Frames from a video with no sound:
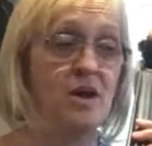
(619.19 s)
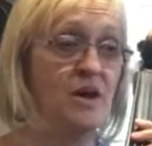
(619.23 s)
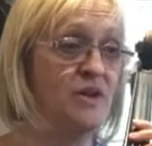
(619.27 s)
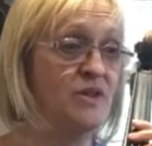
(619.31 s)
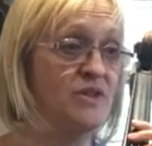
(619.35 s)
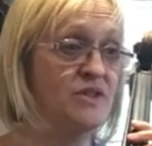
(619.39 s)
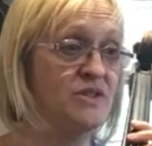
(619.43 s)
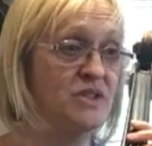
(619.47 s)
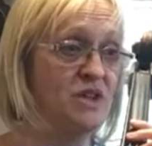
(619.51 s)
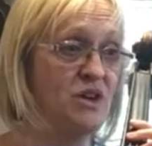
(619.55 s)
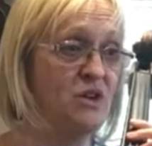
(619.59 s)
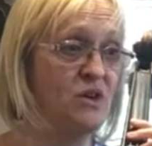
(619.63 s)

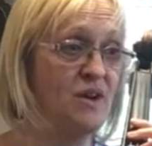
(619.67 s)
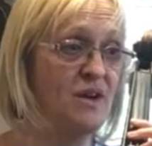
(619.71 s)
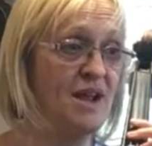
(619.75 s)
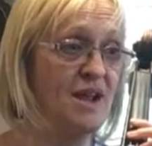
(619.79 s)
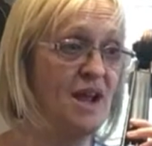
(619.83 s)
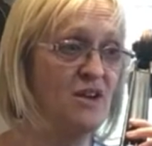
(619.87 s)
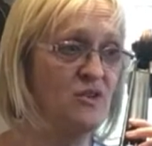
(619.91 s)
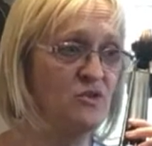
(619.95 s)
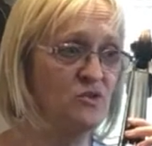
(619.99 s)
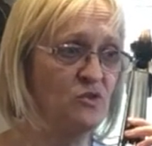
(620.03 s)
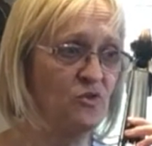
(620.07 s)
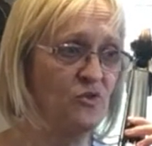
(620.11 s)
So in
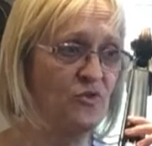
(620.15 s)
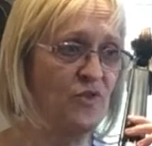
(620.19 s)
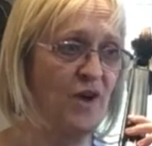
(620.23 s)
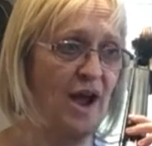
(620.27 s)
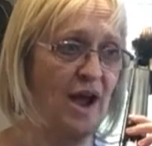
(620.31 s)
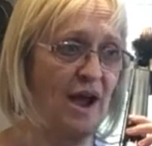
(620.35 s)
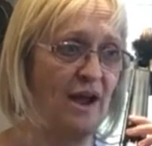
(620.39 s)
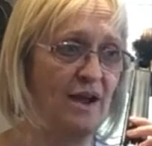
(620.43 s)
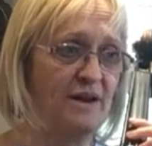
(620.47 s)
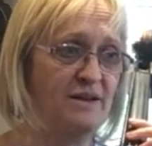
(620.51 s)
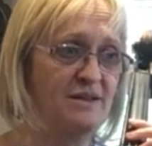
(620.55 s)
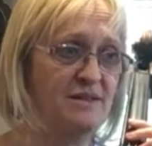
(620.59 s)
actual
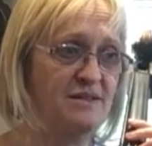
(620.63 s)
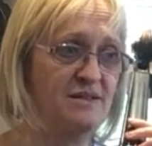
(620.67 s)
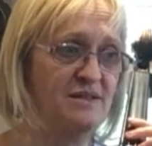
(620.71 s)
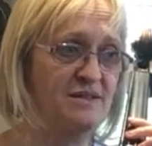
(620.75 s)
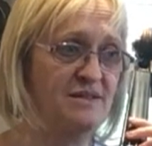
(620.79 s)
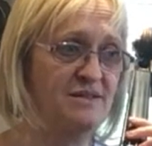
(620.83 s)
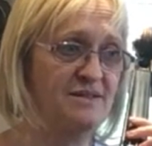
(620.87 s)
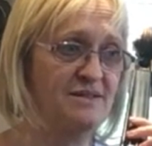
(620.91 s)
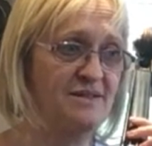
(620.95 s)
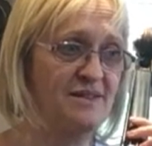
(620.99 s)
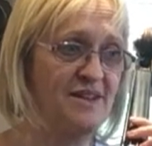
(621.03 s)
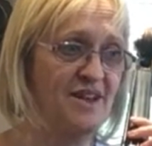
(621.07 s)
fact
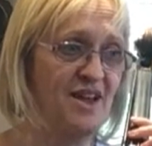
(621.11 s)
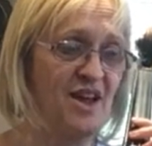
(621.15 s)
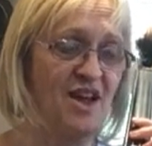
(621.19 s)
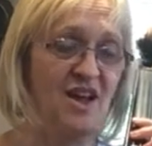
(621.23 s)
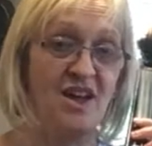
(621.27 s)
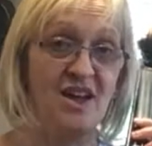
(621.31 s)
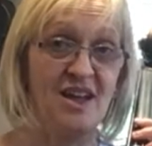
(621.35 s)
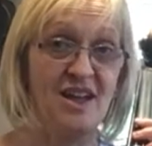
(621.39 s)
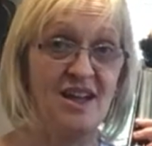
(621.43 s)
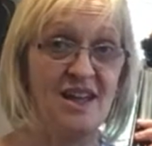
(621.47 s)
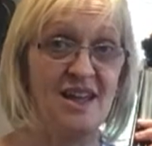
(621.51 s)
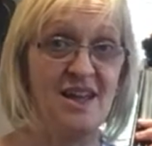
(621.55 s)

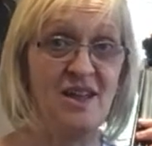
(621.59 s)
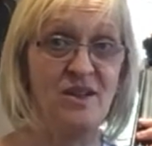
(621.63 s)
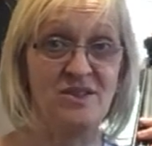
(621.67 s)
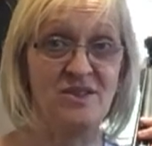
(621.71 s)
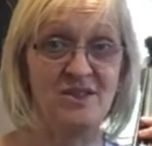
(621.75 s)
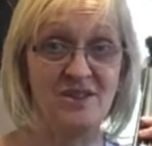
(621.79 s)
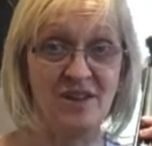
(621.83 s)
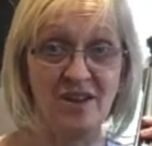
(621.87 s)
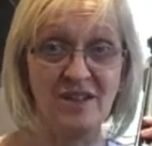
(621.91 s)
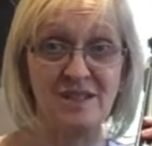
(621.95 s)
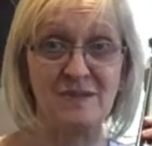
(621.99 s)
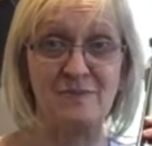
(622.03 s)
it
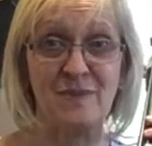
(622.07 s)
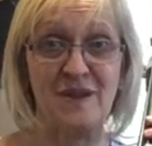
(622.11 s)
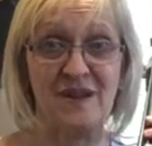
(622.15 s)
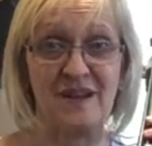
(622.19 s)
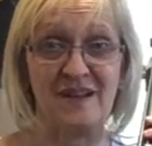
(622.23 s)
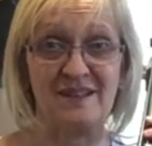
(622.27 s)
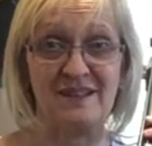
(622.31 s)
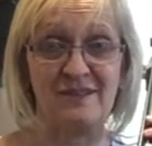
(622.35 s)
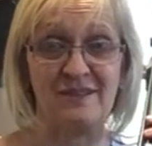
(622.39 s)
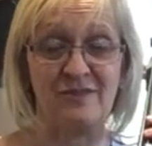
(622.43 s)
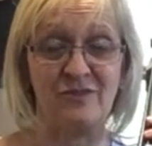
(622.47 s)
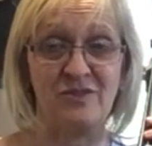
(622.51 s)
does make a
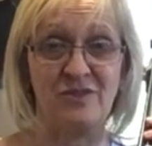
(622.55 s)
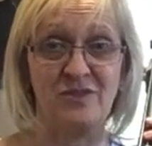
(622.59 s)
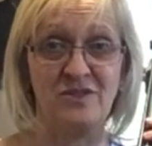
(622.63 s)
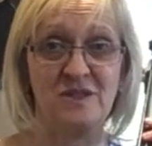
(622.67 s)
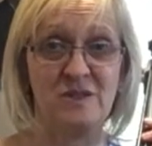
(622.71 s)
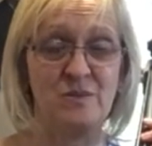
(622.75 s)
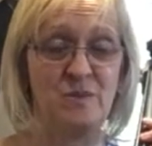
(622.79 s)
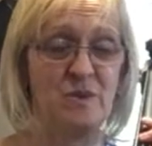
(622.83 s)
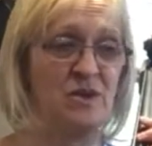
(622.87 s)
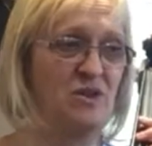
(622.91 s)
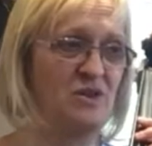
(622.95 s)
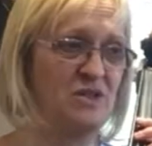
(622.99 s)
difference,
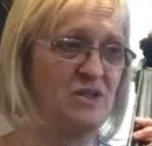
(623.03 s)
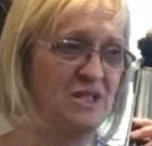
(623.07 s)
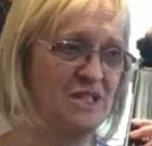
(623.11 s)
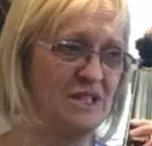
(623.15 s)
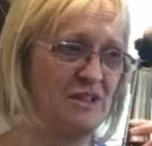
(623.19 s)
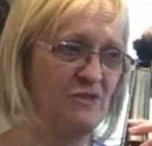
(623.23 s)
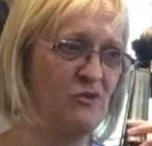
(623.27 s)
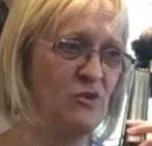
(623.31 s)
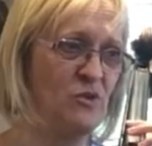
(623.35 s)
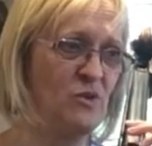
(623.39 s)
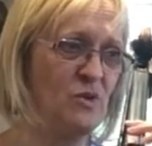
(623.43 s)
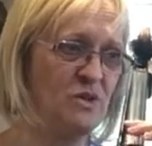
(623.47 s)
because
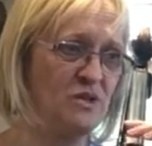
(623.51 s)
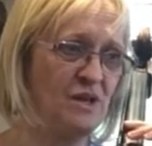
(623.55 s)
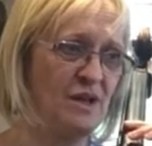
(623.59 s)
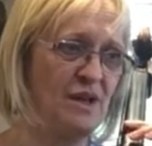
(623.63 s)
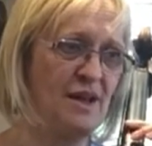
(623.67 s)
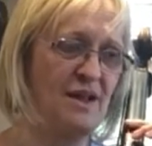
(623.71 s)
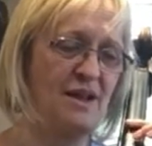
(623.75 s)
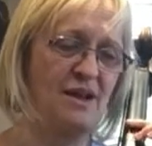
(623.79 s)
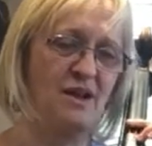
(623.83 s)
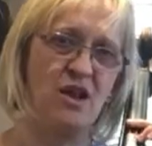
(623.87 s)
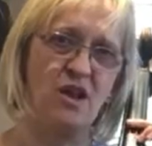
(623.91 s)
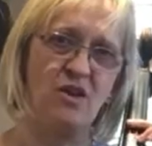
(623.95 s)
if you were to
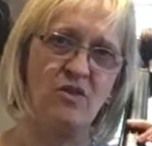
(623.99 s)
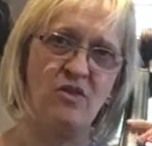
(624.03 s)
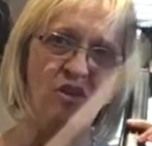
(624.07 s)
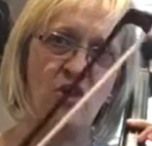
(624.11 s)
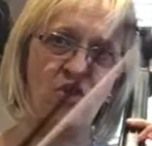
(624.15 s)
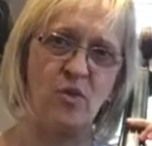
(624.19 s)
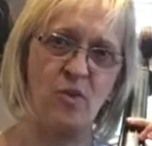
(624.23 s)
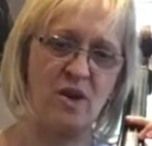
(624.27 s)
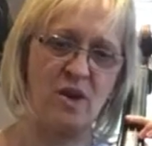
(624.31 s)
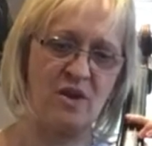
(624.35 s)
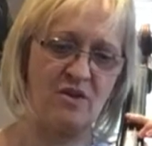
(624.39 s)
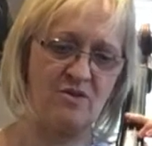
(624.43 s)
go the
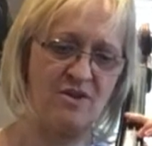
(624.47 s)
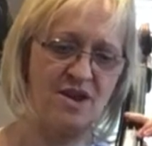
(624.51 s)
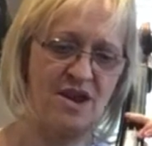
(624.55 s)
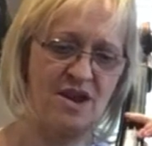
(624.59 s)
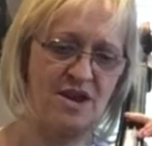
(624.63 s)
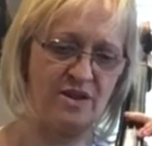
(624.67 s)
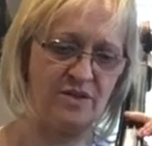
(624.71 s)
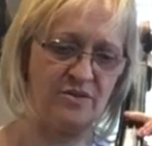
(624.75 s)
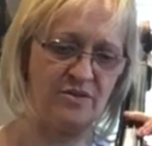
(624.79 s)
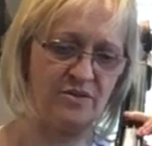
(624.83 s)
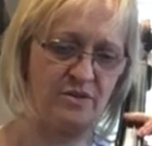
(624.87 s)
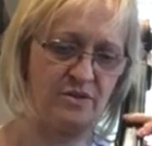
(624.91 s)
other way
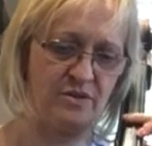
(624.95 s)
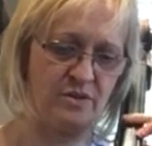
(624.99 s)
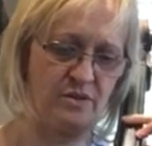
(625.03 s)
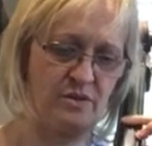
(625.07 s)
around,